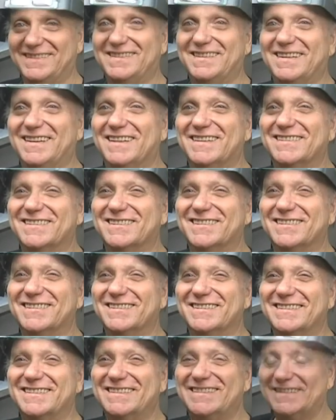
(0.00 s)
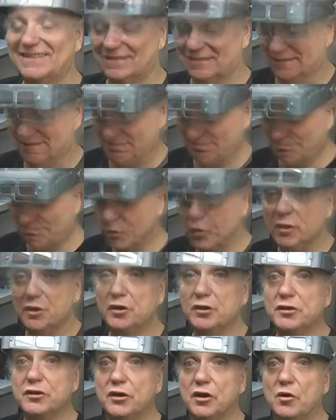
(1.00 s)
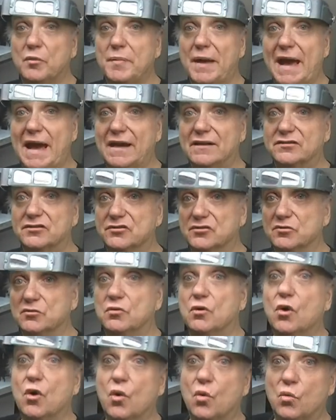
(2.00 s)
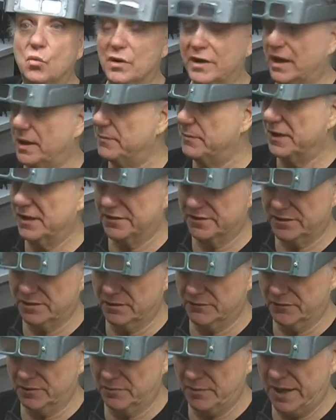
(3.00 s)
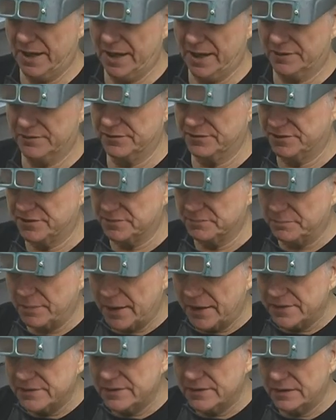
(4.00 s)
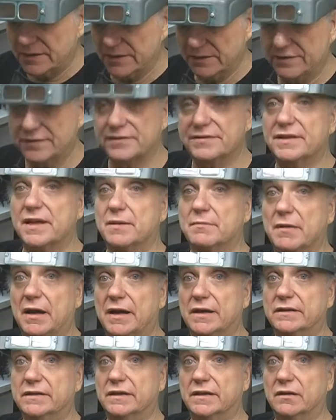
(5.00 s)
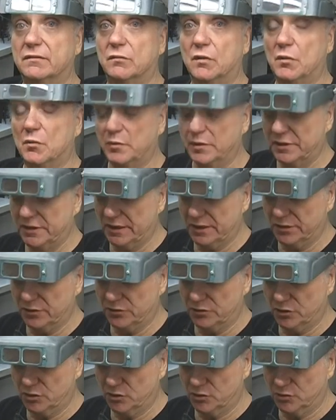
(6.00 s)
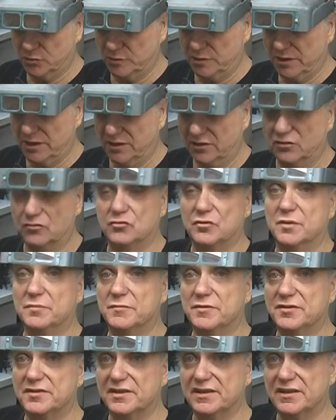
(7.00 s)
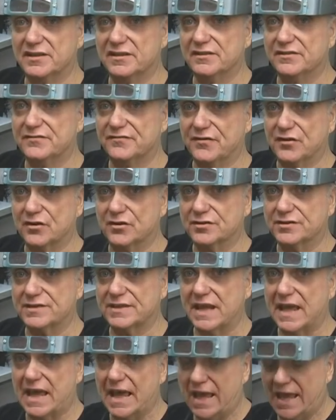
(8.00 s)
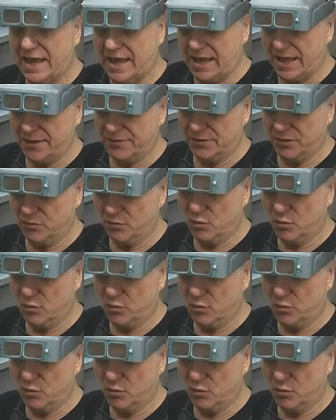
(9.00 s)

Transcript: it's good. We're going to go back to when I made a silver band. This is basically the same idea. What we need to do is we need to trim the thickness first and then